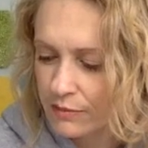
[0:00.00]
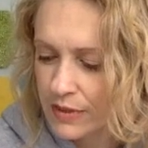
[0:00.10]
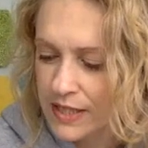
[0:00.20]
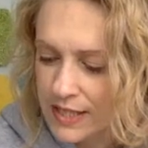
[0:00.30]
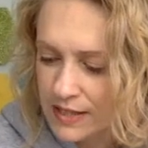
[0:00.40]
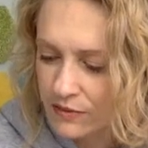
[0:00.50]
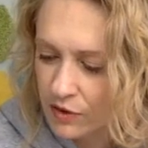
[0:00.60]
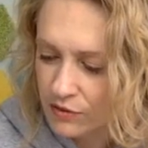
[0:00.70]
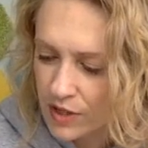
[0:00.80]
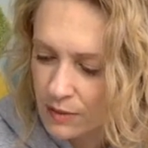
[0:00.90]
Please
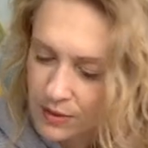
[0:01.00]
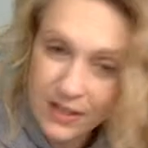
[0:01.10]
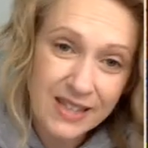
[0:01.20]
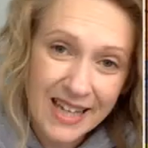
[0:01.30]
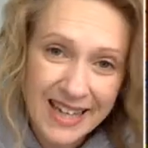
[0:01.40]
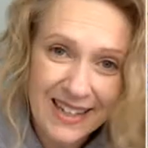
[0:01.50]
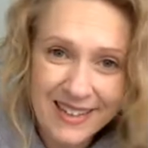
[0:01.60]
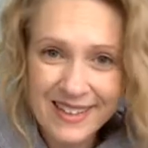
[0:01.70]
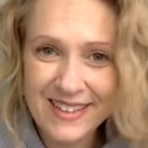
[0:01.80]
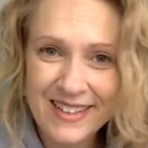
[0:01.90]
feel free to put the link
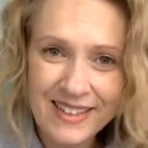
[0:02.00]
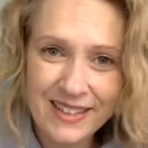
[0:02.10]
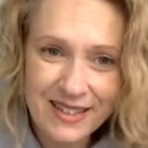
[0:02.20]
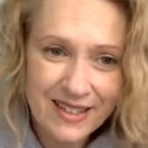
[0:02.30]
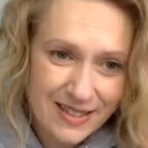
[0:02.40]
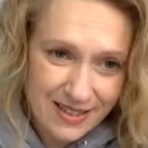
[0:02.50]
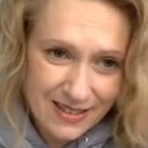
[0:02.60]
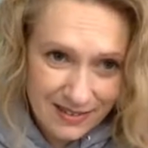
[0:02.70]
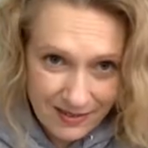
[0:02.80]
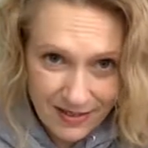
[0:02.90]
in
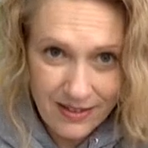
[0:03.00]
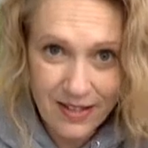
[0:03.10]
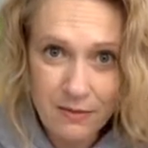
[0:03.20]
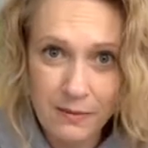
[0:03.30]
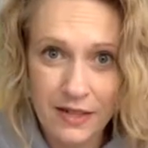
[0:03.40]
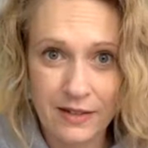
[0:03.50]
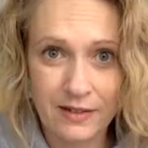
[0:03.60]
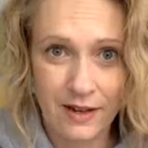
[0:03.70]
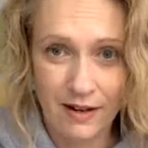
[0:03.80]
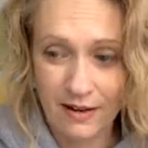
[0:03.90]
the, the
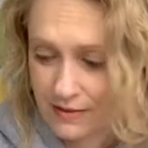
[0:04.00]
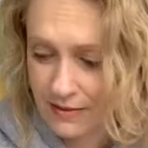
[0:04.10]
thingamabig there.